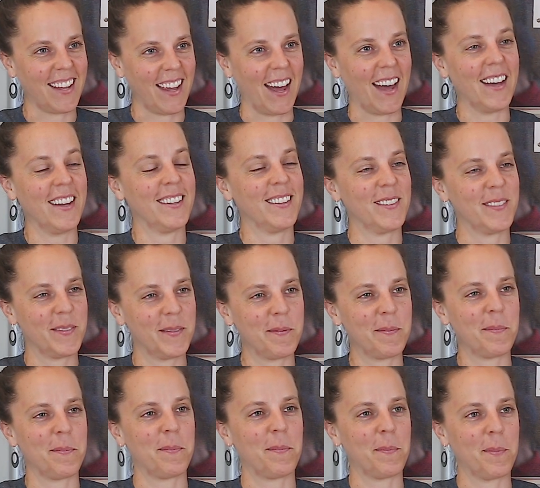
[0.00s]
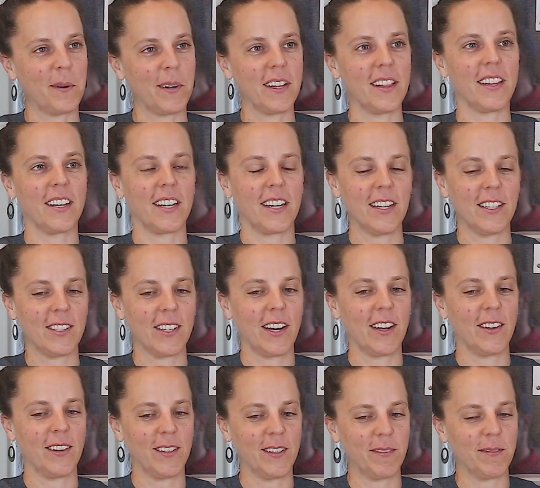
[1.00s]
Yeah. Pretty lucky
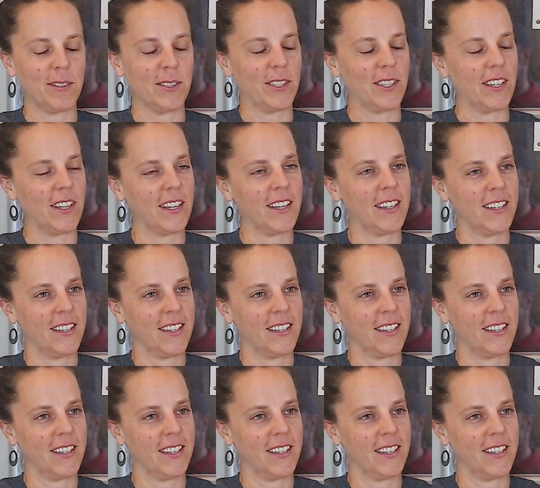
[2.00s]
childhood for sure.